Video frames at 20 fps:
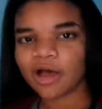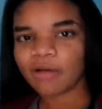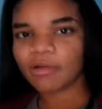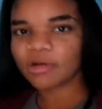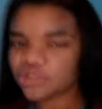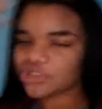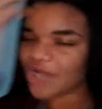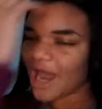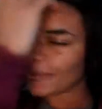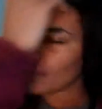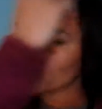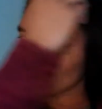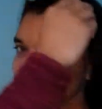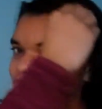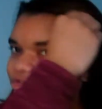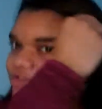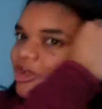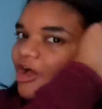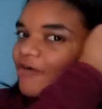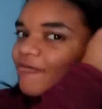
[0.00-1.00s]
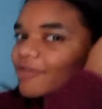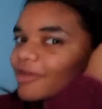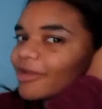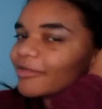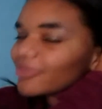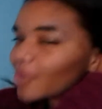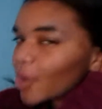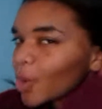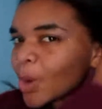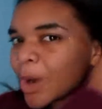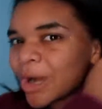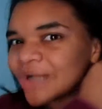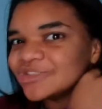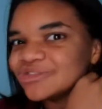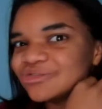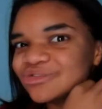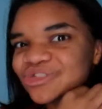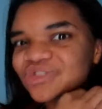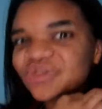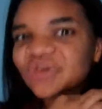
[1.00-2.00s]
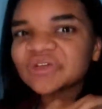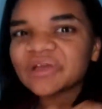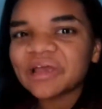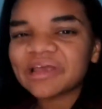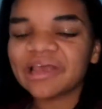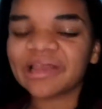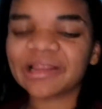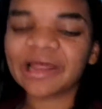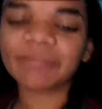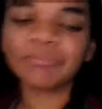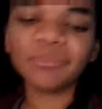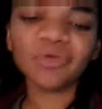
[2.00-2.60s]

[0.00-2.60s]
I wish Apple Music covered like the whole iTunes store so I can get like